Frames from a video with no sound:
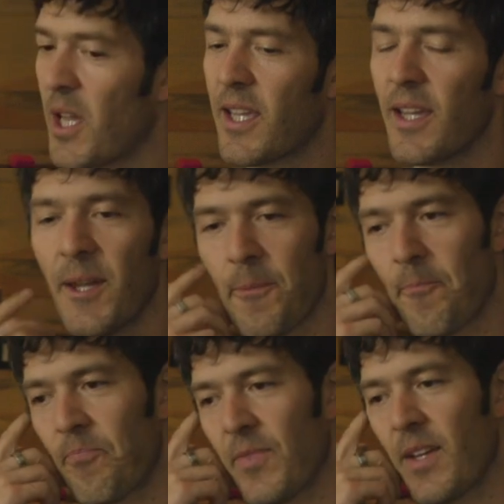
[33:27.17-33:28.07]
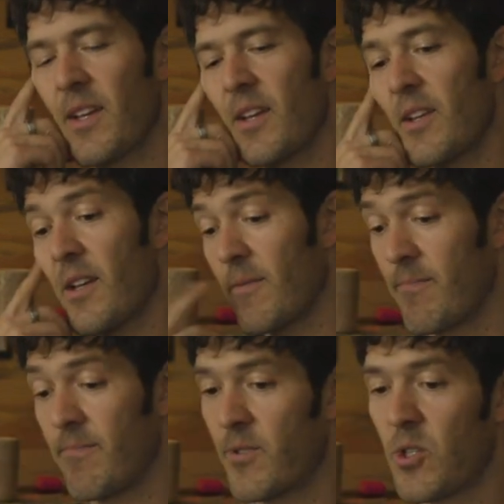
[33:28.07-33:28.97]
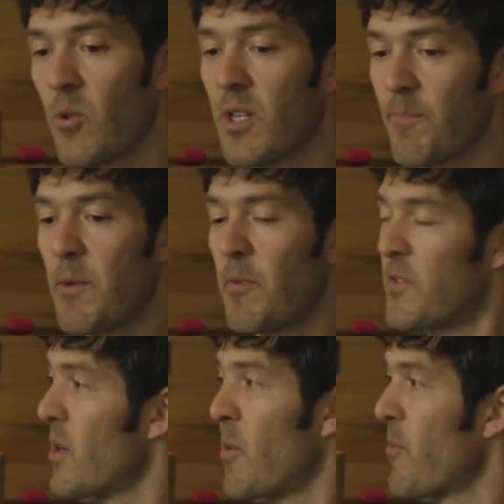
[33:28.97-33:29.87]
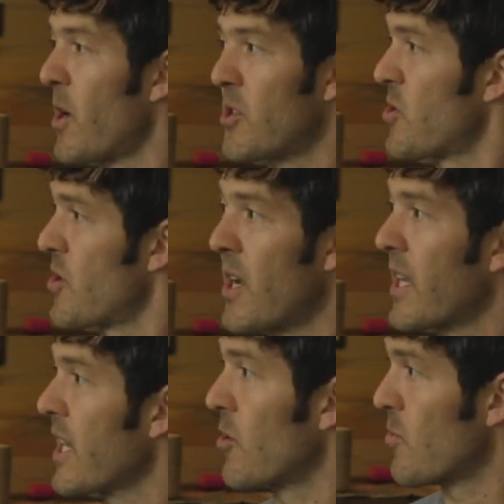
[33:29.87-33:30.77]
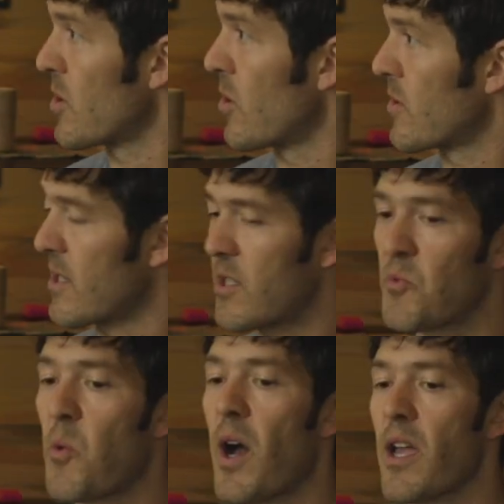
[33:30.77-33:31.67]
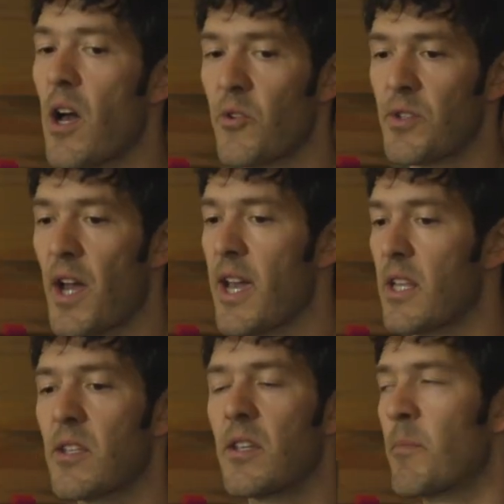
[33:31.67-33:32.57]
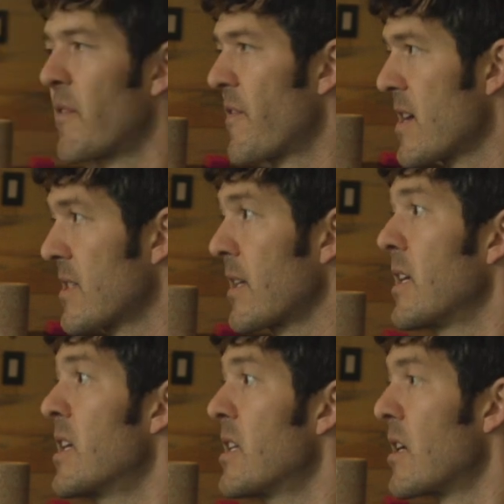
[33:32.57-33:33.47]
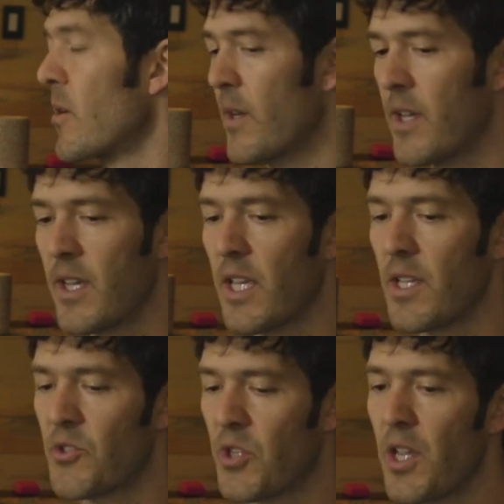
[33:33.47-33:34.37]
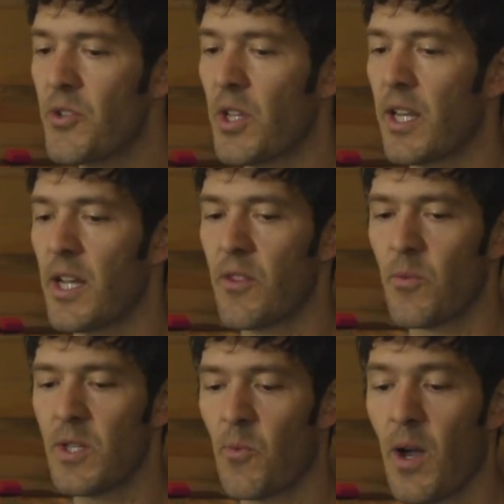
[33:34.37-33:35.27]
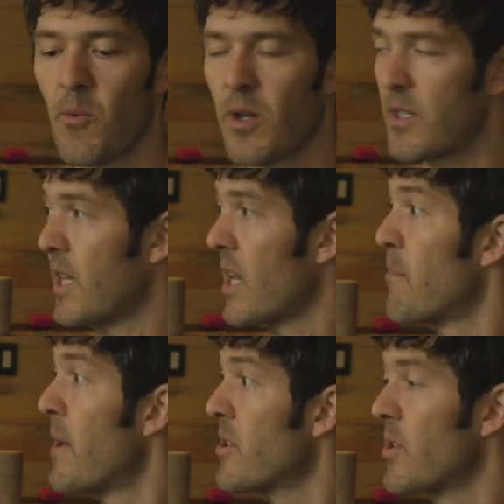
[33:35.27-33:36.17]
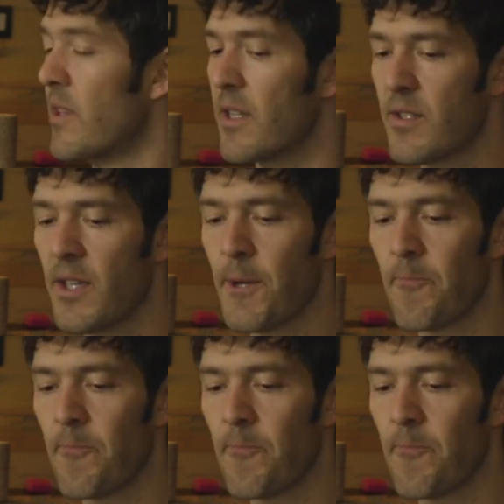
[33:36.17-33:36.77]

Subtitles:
like, so look, people have done Weight Watchers. They're not getting the results. This is why other diets, intermittent fasting, keto, is changing. And the reason why I wanted to kind of mention this